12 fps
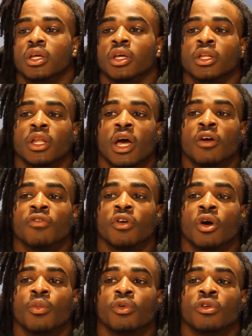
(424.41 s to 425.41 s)
and I have a
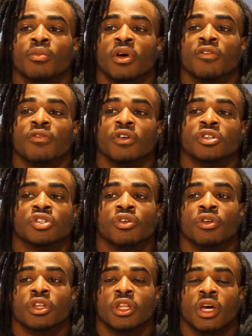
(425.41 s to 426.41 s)
couple of my friends already